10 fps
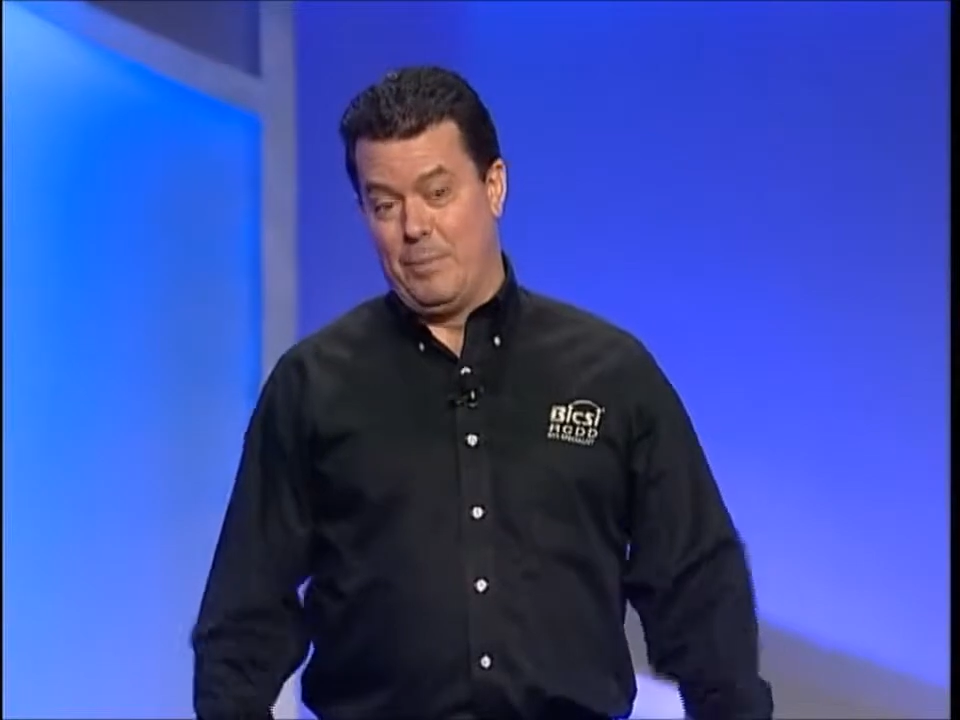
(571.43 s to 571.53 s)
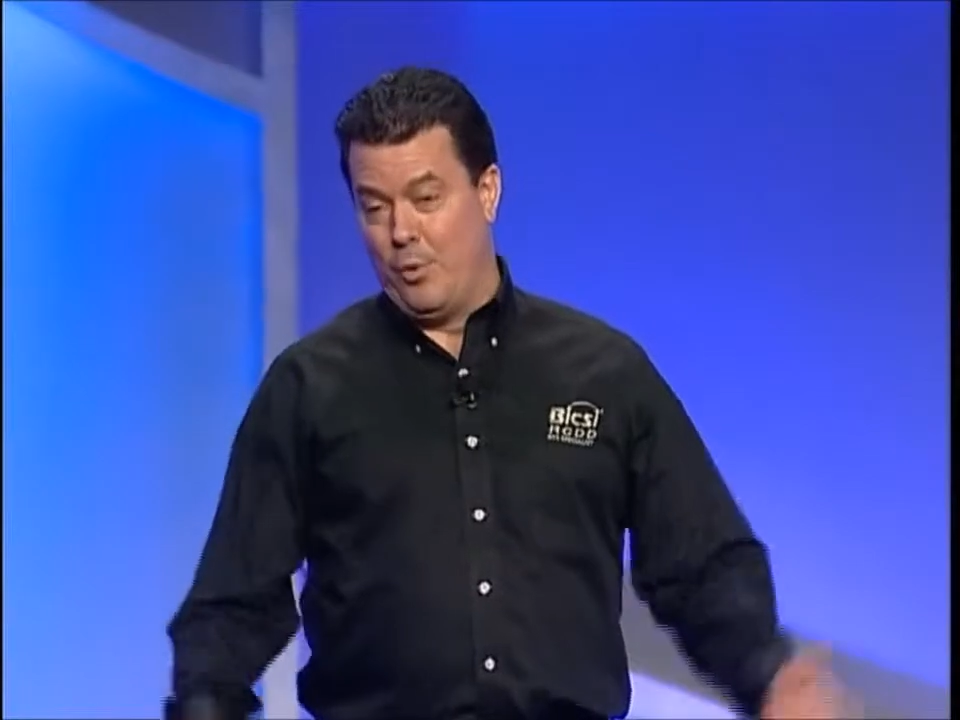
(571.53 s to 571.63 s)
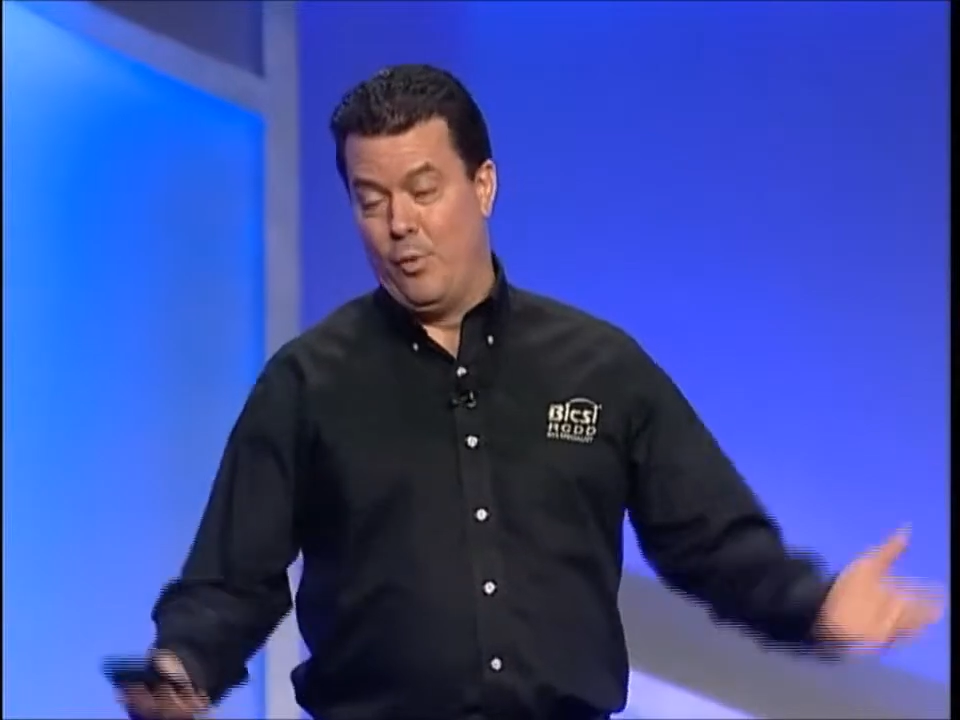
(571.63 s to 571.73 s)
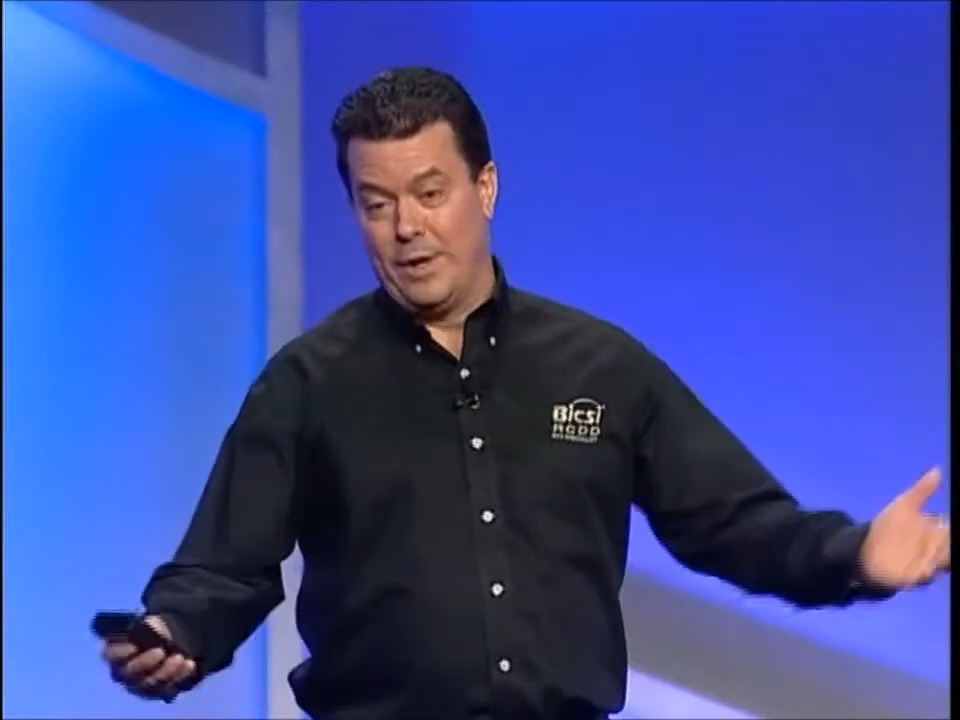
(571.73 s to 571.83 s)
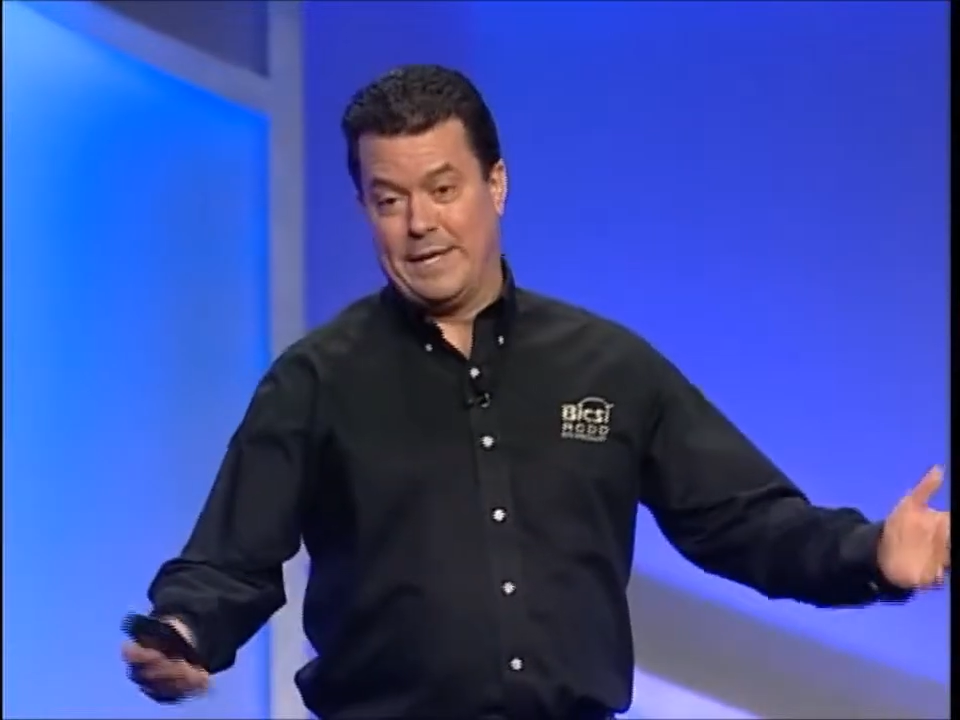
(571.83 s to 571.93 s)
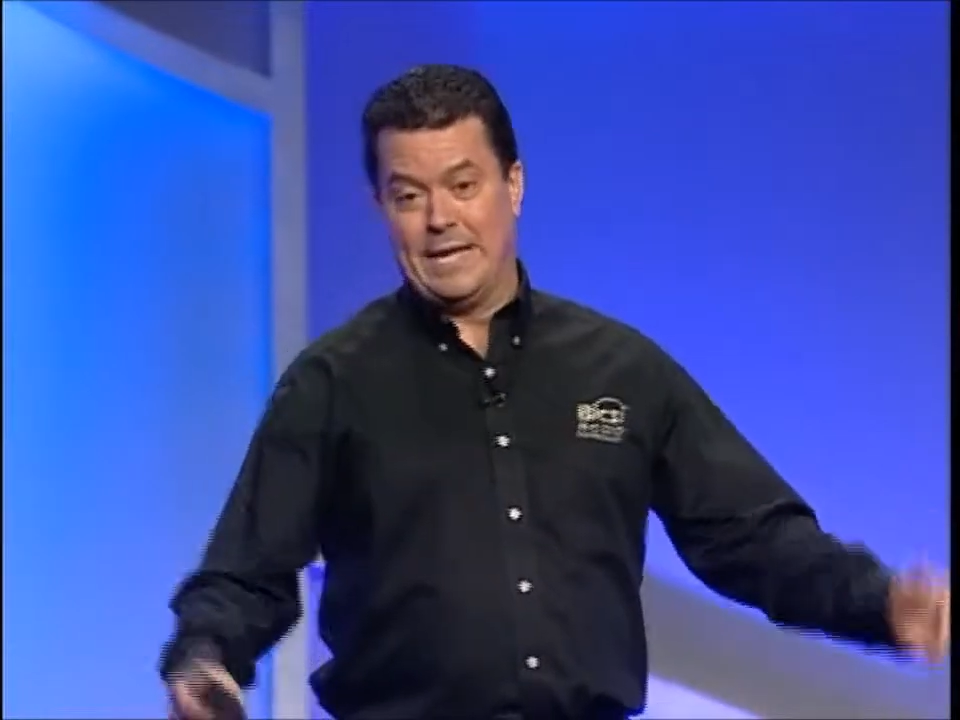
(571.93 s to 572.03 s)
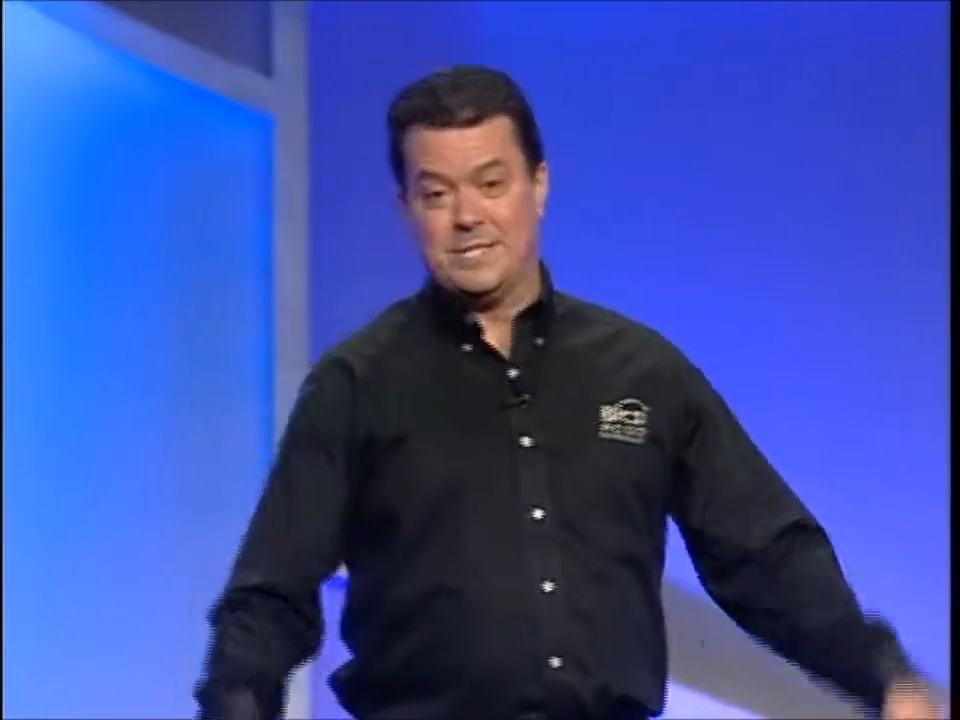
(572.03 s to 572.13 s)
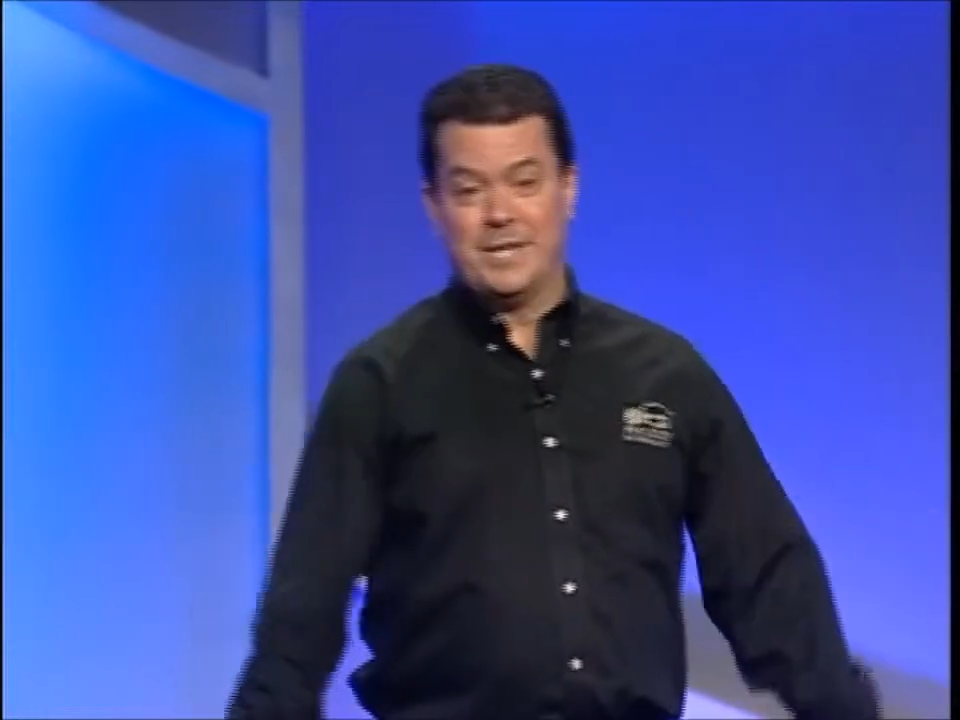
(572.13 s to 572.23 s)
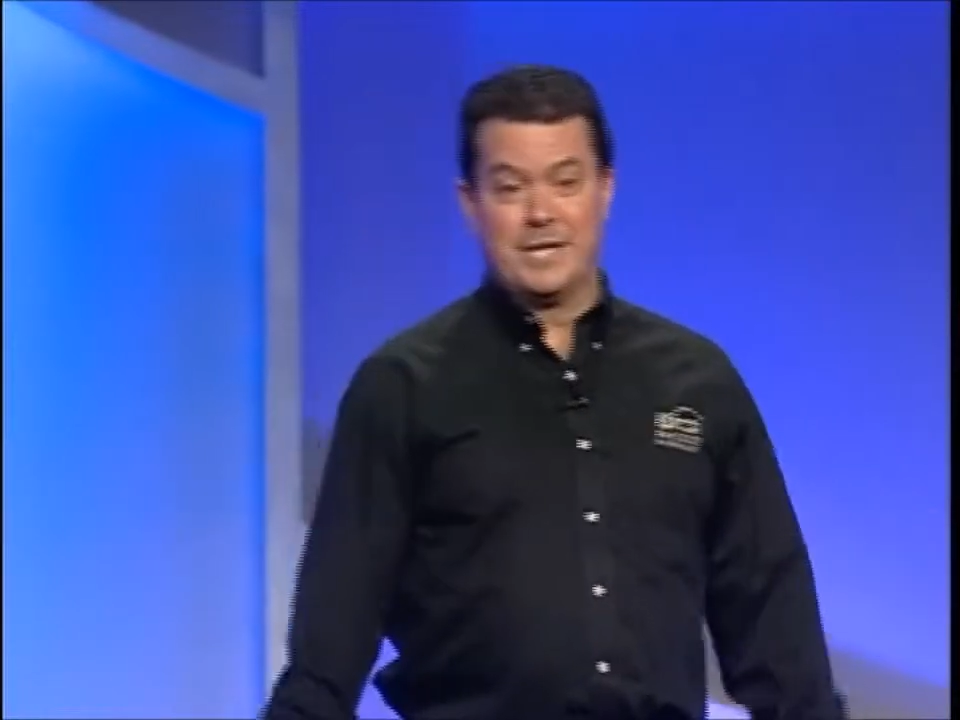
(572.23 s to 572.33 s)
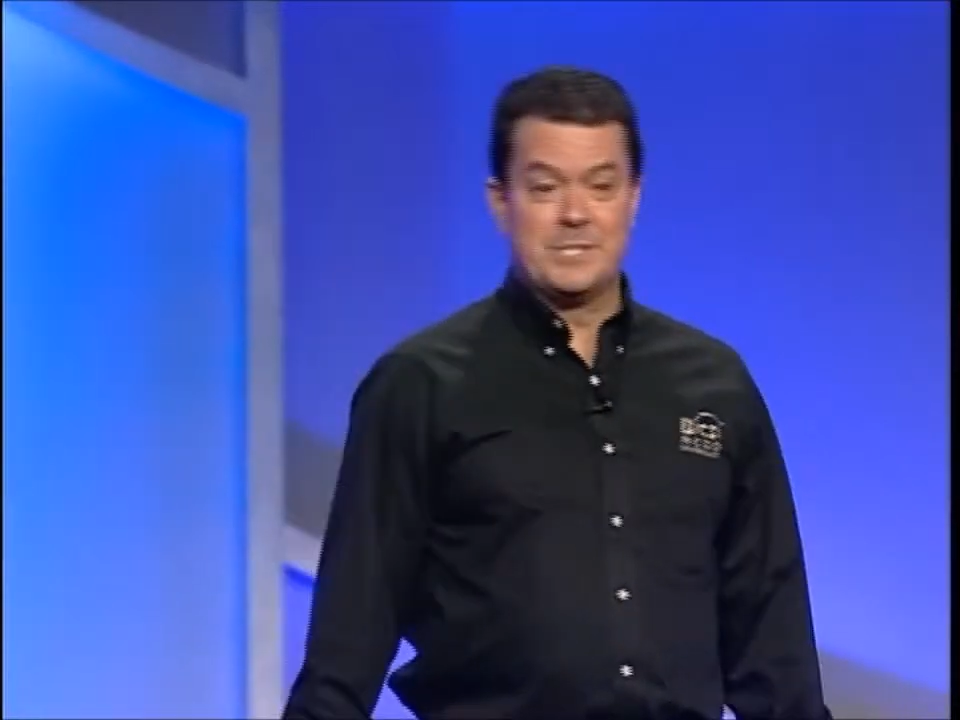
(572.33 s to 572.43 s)
pull one Cat
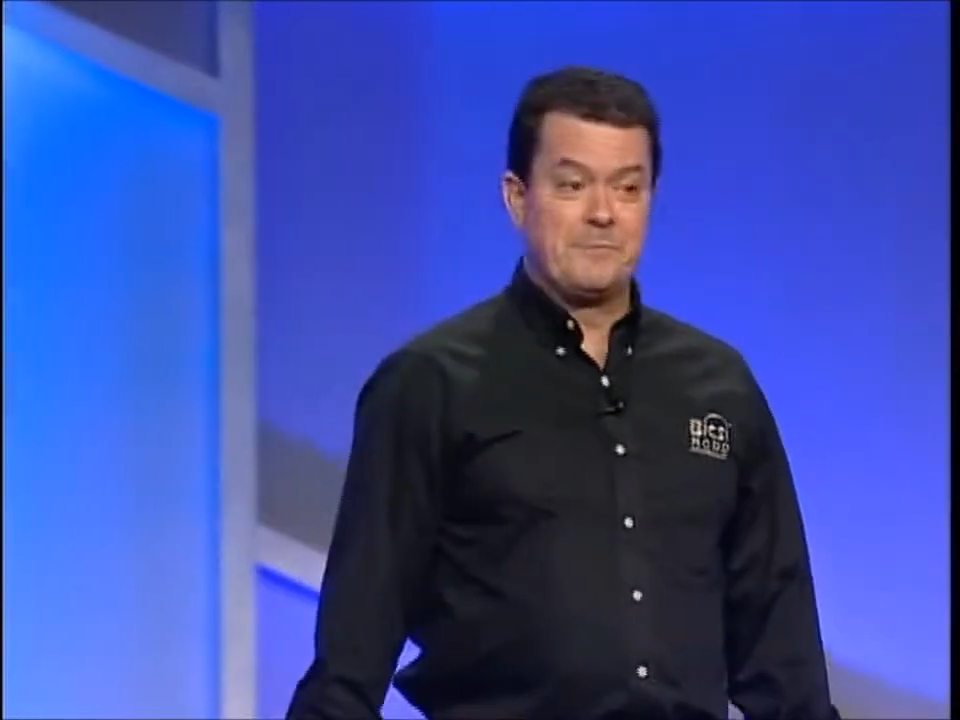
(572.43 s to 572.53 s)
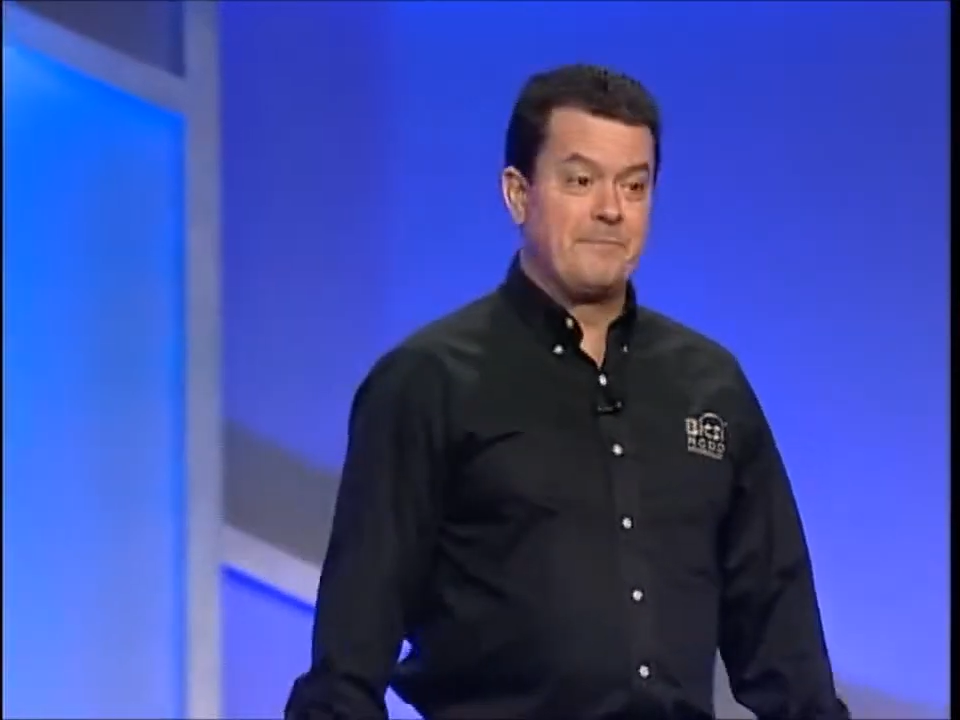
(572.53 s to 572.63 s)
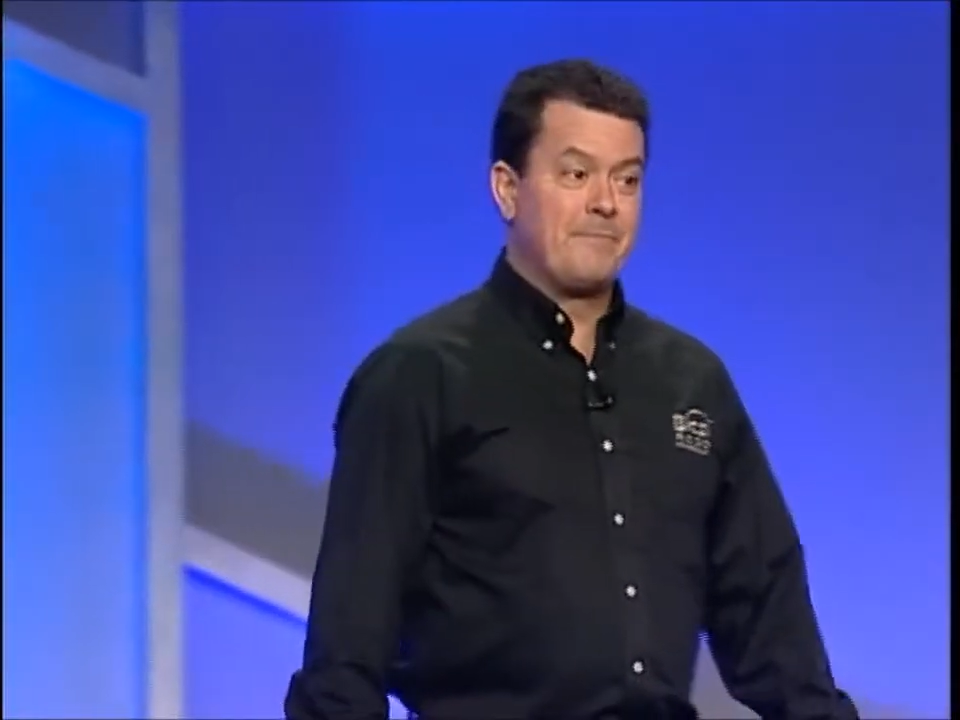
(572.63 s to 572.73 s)
6.